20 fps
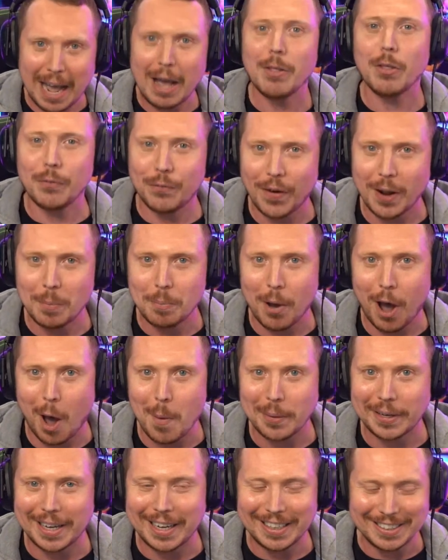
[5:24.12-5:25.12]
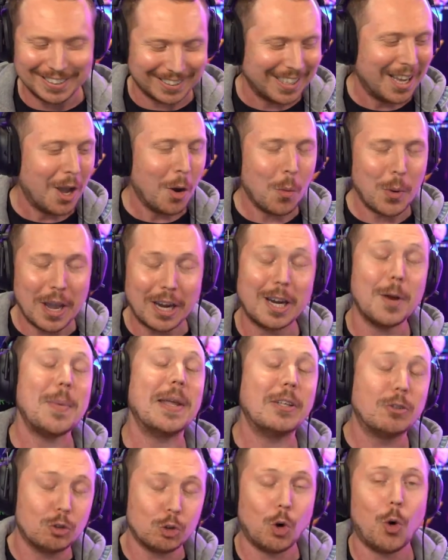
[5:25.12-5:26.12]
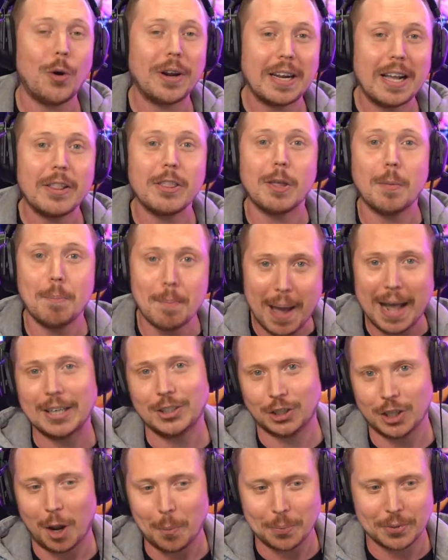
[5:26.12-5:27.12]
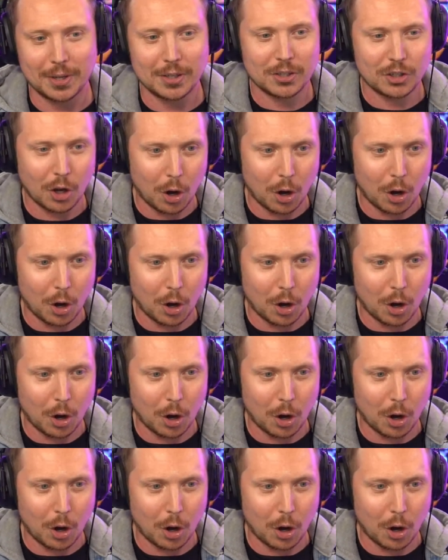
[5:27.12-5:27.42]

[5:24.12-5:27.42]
Now the fun part begins. We're going to be drawing the matchups.